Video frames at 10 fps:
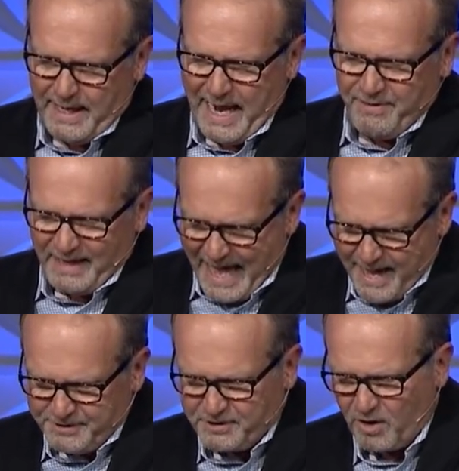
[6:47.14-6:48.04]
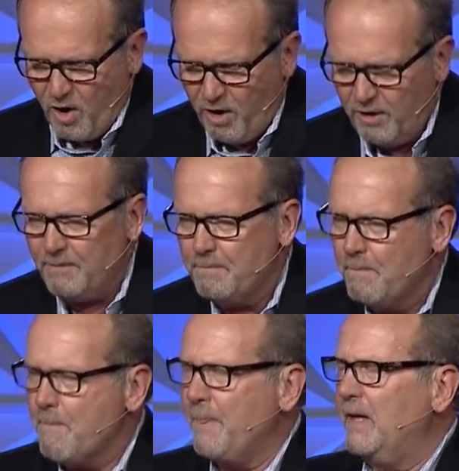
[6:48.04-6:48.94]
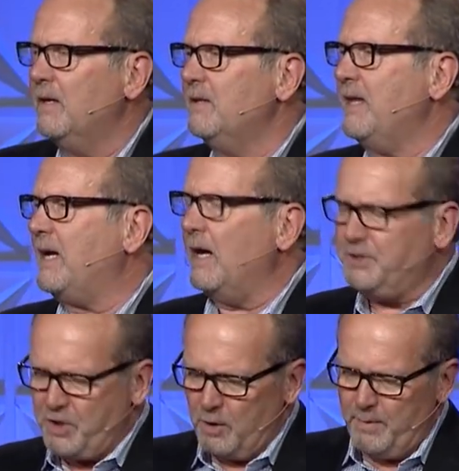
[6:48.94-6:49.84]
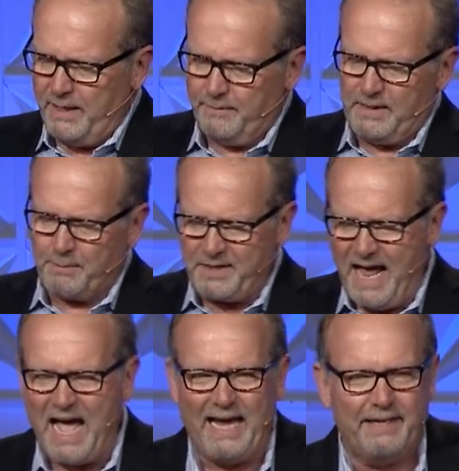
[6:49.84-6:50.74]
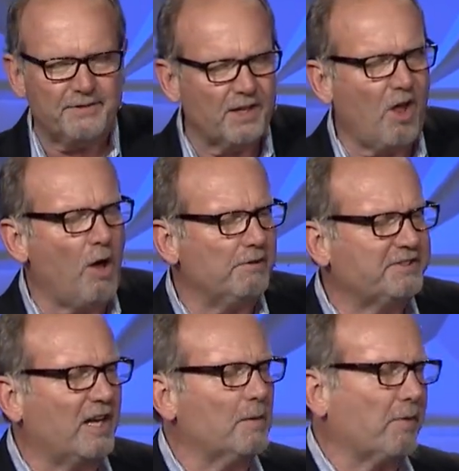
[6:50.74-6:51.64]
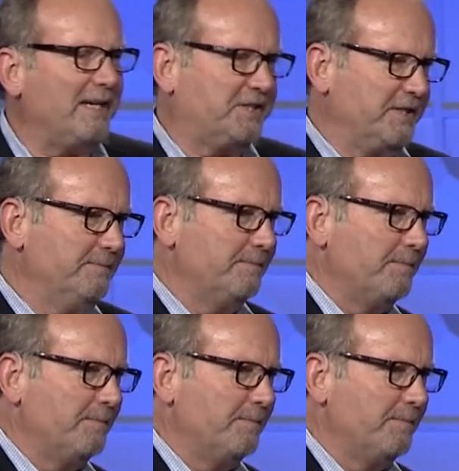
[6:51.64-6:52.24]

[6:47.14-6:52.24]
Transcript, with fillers: And the last law that God showed me. Number nine, the law of celebration.